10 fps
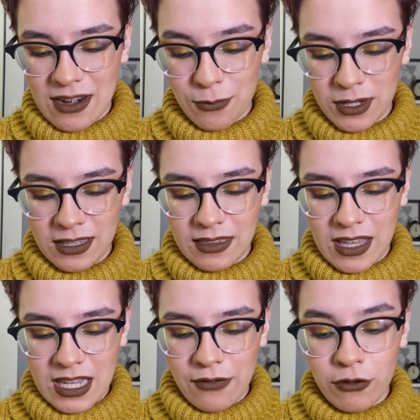I really
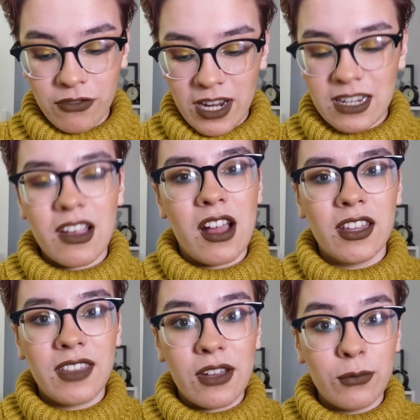think if you find a color
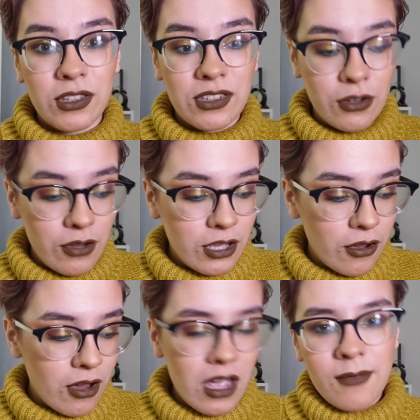that would suit
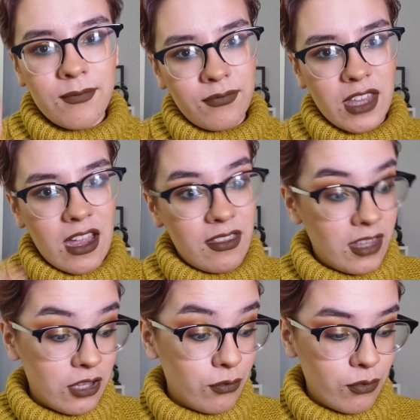you, I
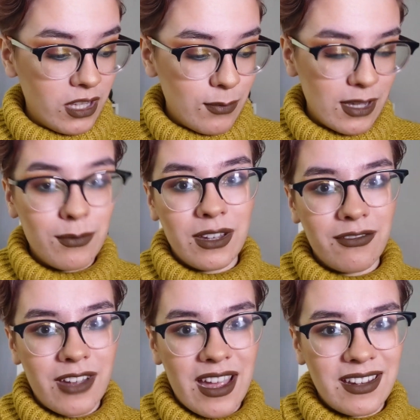think you'd really be a big
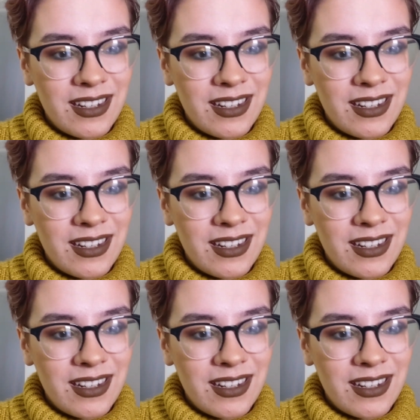fan.